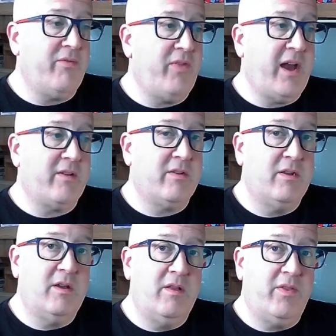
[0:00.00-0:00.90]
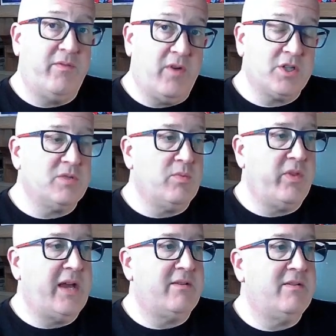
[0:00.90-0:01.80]
if the function with
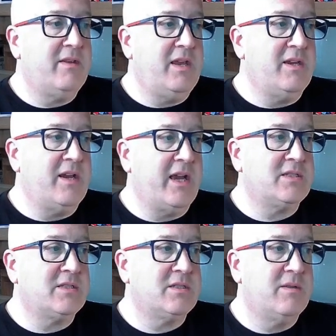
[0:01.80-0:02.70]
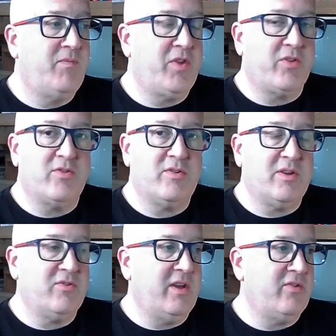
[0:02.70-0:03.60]
that index doesn't
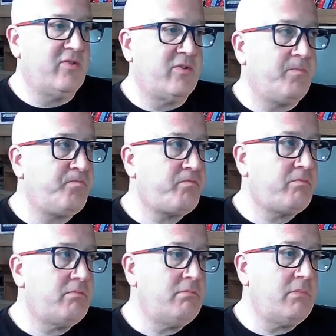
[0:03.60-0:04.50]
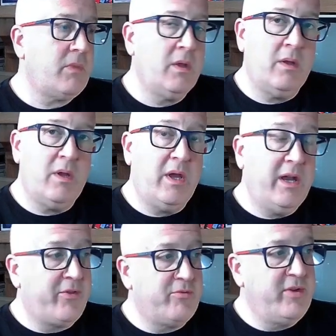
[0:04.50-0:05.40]
exist.
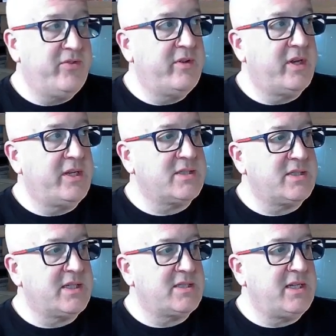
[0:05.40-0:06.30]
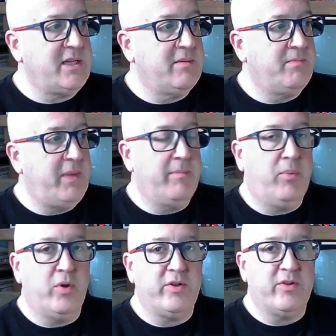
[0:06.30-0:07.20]
Now, the reason that these are 16-bit
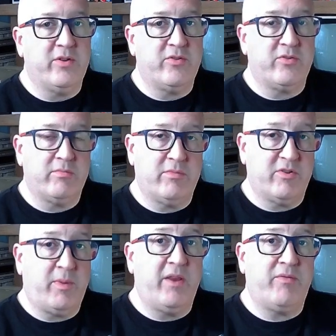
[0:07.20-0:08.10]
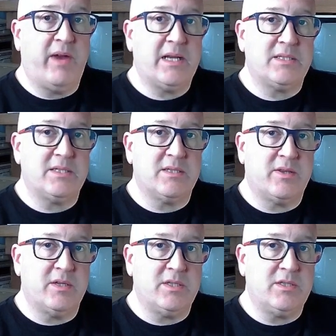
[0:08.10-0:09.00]
pointers, despite the fact this is a
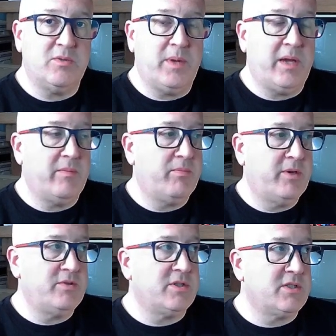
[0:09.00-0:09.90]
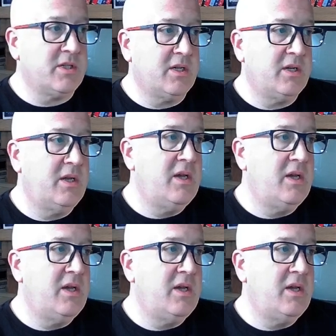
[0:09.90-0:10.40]
32-bit processor,